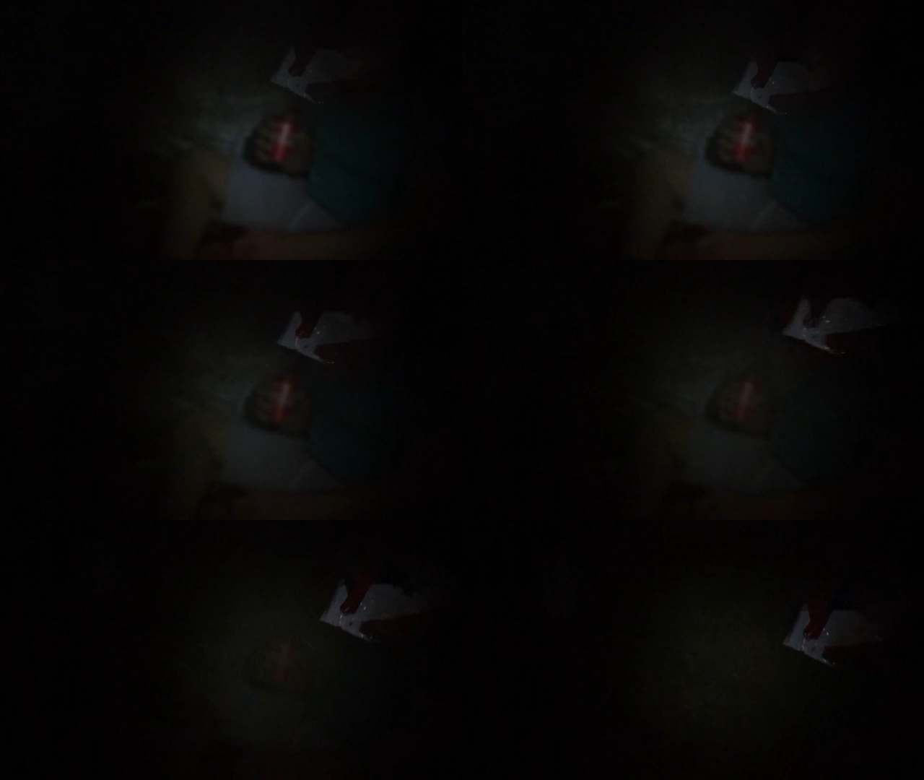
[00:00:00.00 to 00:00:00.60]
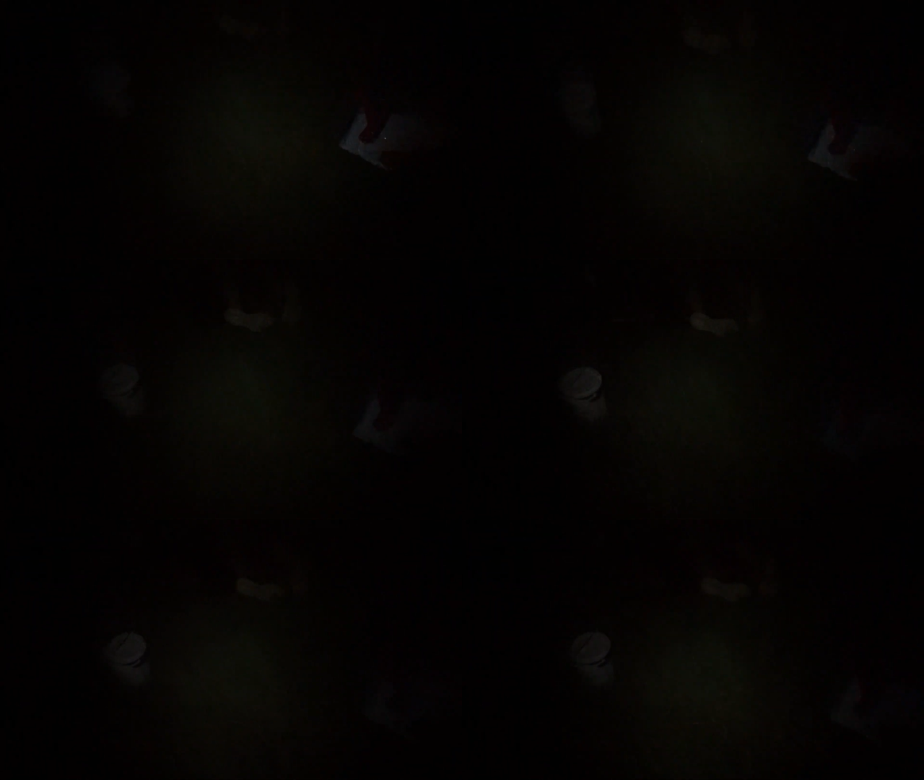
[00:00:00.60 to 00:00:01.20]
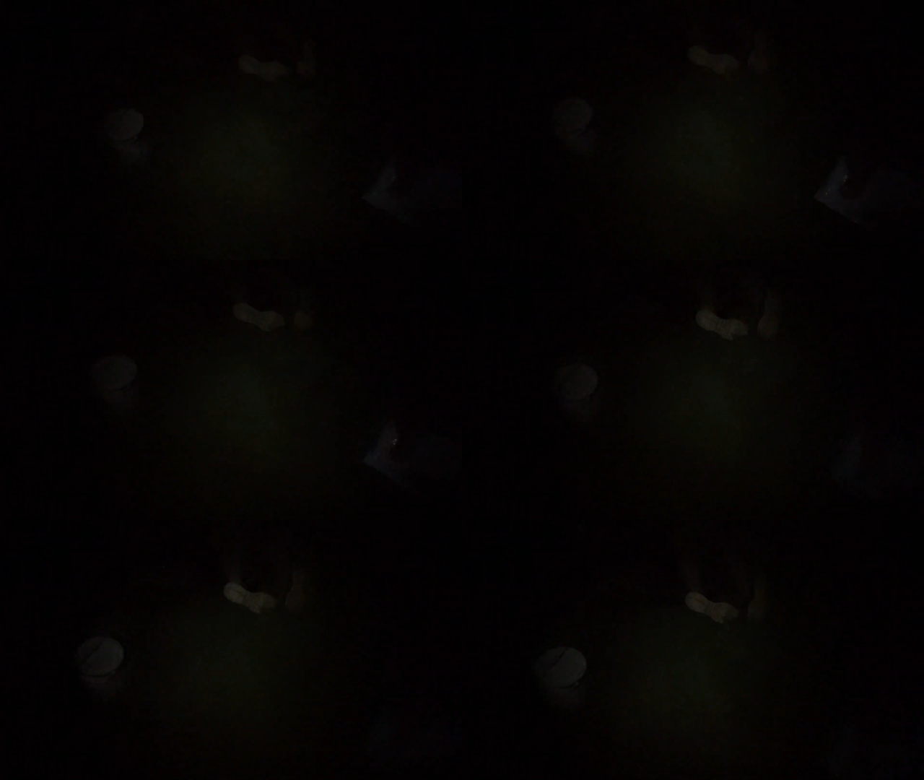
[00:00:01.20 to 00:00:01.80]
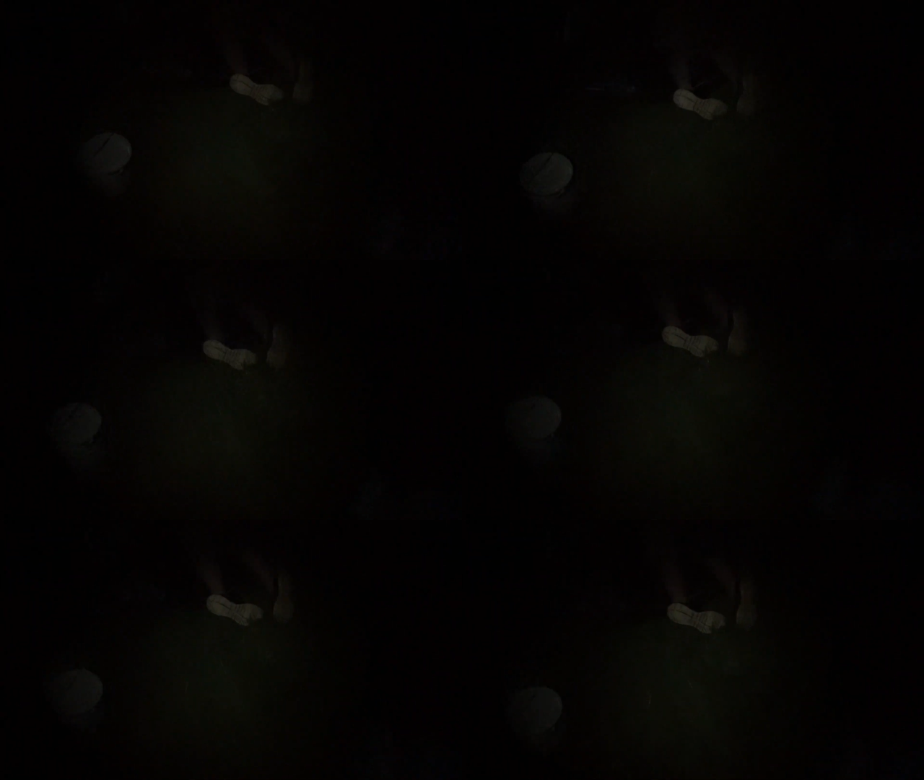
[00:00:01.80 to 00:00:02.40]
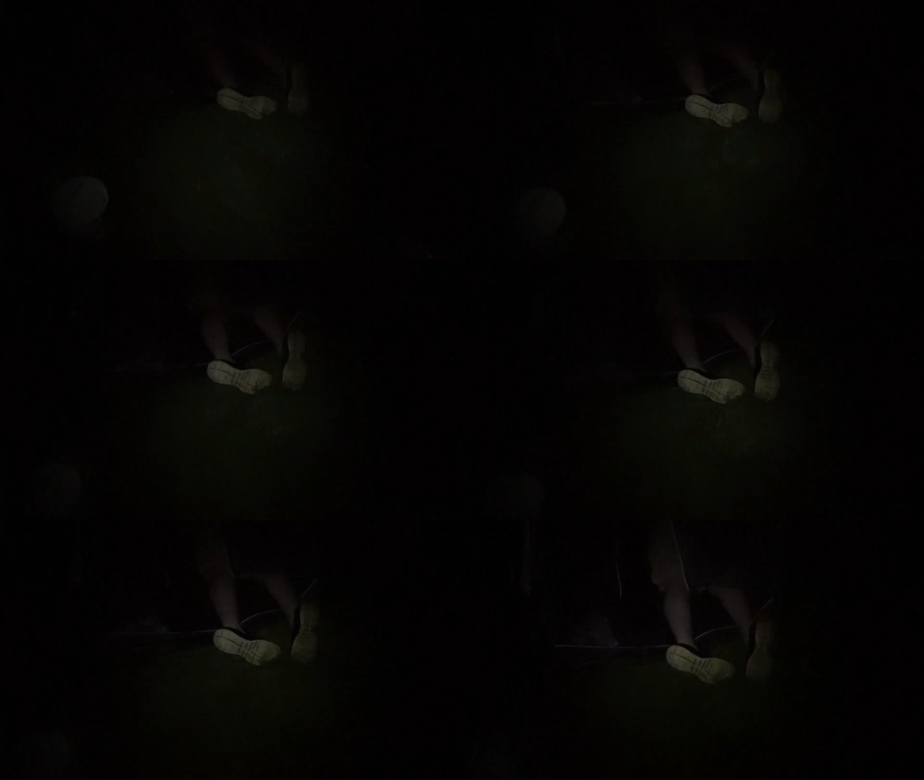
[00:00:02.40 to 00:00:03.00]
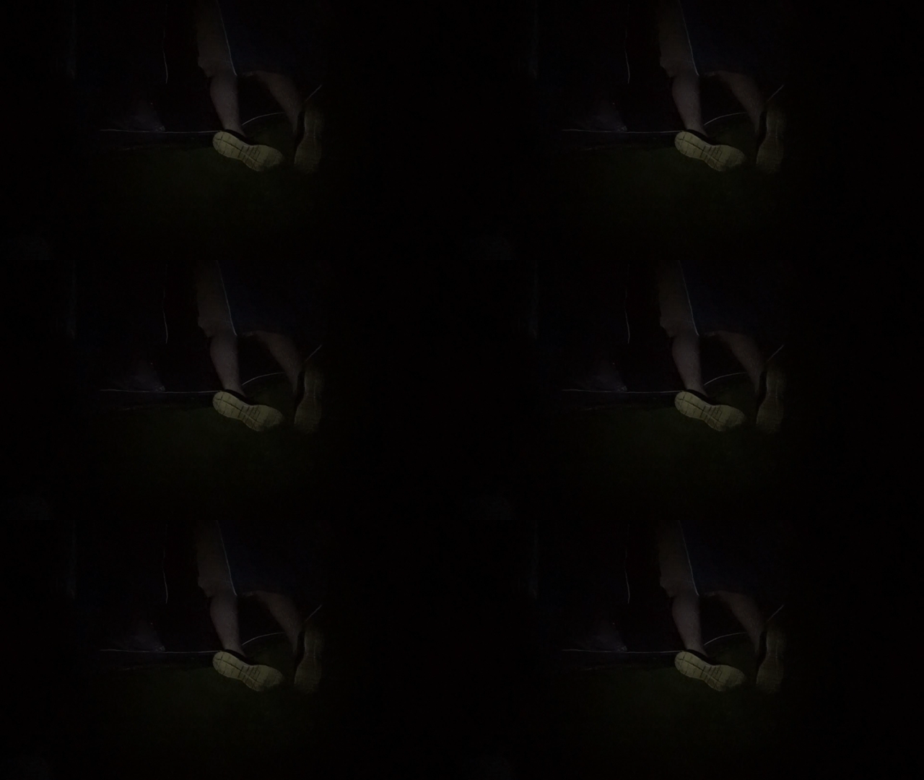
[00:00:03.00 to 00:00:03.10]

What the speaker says: [unreadable: no face in view]